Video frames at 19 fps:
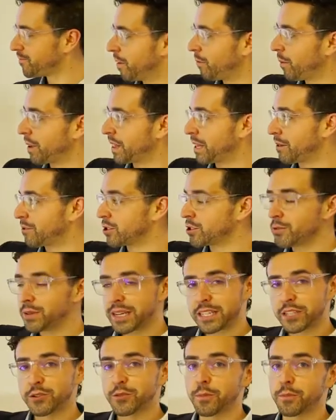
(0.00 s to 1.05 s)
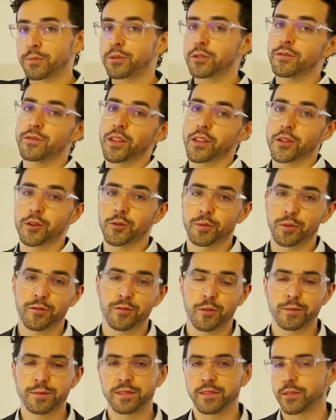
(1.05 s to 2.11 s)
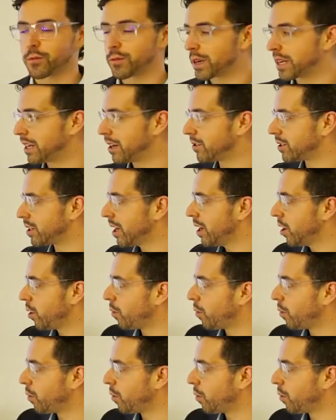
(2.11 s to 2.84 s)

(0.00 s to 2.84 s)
What they were doing to improve the thermal performance of the windows